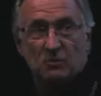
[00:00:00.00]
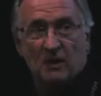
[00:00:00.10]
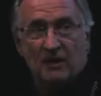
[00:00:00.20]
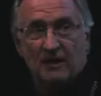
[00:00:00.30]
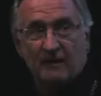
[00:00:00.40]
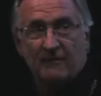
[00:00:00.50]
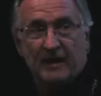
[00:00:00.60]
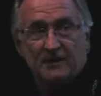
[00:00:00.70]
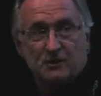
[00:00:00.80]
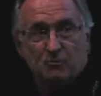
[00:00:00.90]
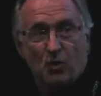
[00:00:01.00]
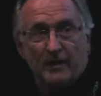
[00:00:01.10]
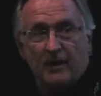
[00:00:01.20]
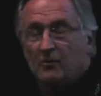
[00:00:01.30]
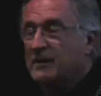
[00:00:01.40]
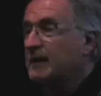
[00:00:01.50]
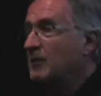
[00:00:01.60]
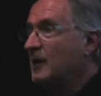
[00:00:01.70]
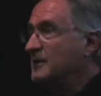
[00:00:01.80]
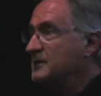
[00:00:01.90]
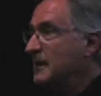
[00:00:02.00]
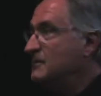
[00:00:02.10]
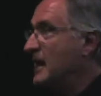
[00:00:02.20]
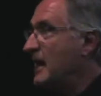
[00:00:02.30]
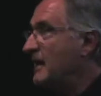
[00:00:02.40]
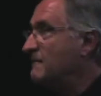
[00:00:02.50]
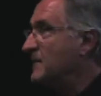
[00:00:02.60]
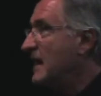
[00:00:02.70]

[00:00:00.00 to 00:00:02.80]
Well, if I can just point out that around the same time,